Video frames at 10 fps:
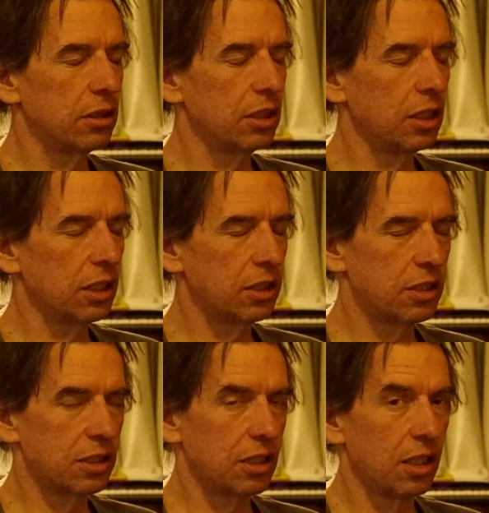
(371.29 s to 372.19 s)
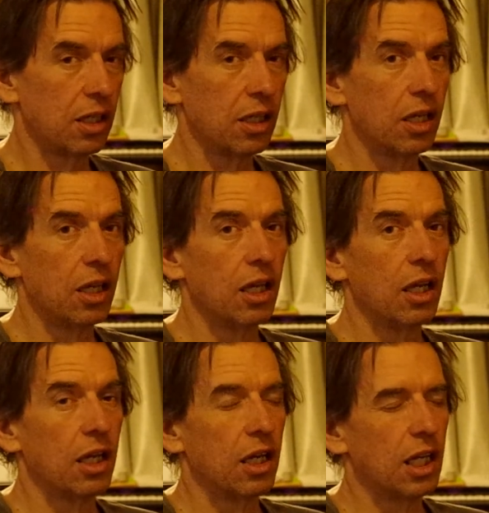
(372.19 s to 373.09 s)
it's
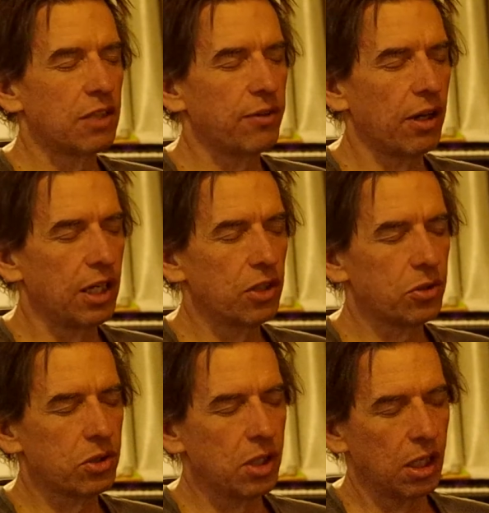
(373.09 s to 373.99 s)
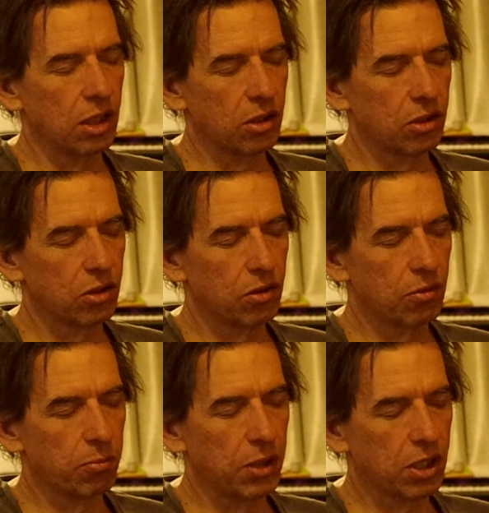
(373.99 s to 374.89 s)
very interesting
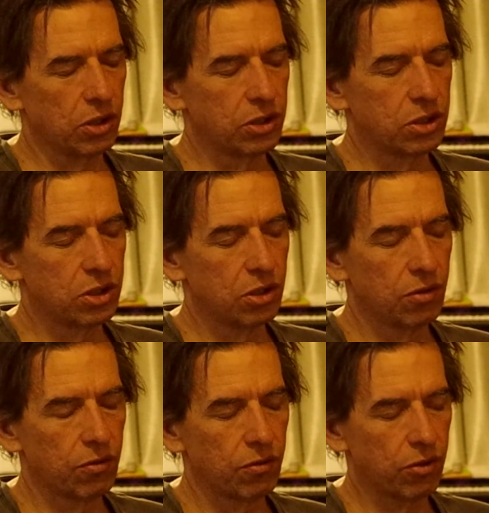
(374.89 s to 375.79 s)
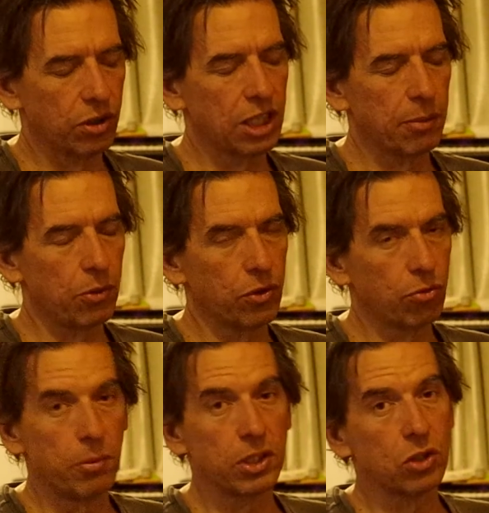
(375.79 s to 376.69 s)
because, for example, the
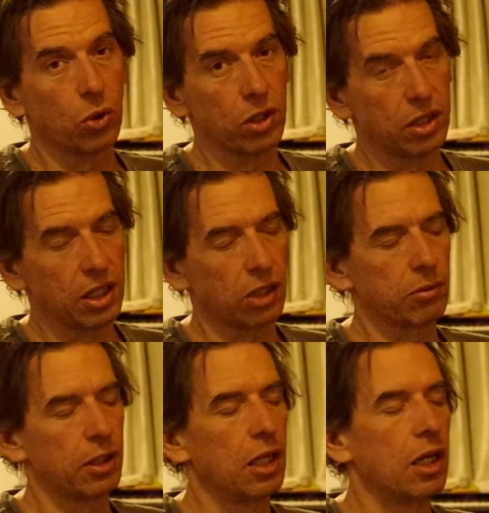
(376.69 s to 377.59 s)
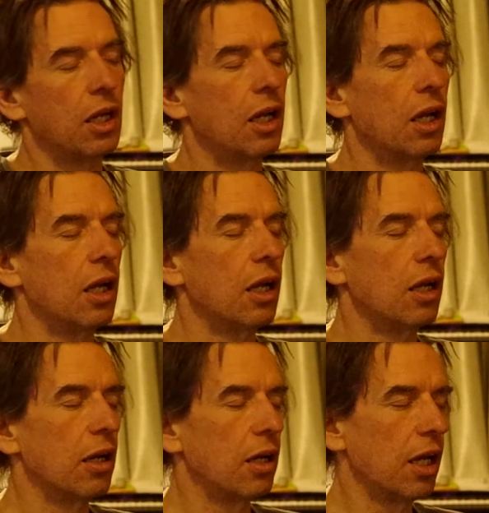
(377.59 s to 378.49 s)
woman caught in adultery.
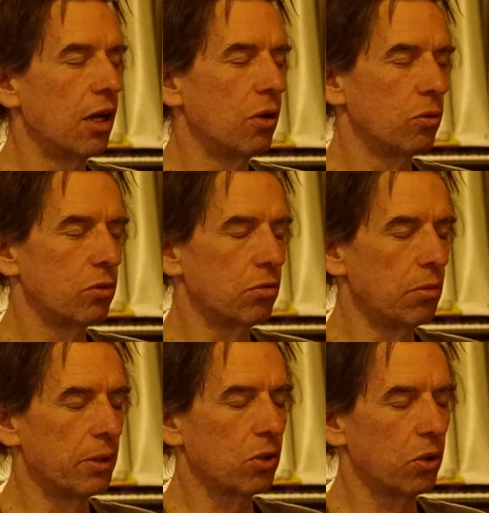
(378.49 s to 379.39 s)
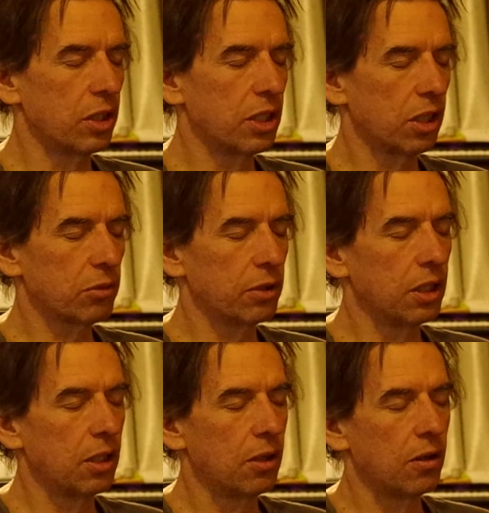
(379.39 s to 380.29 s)
Now, the woman caught in adultery,
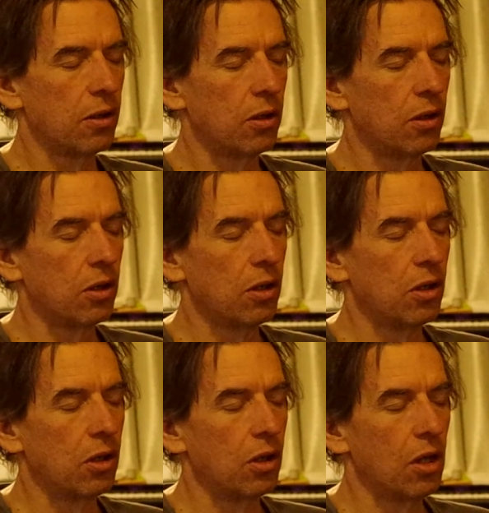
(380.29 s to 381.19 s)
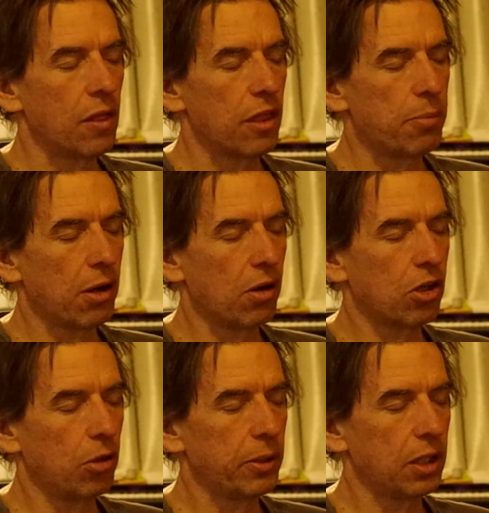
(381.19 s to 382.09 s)
the
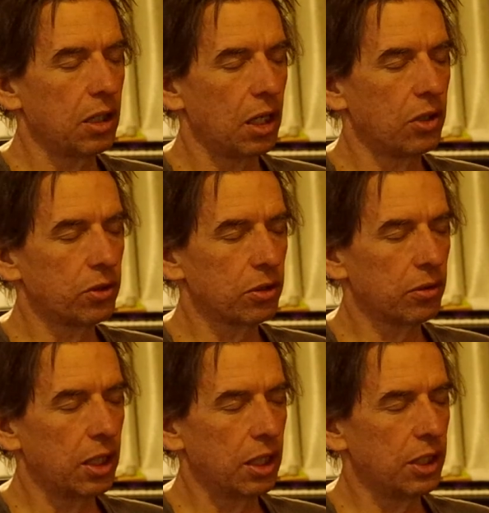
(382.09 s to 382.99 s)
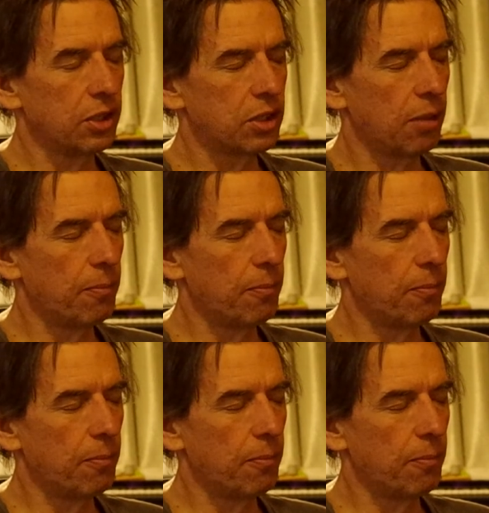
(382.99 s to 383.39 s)
pericope adulterae, is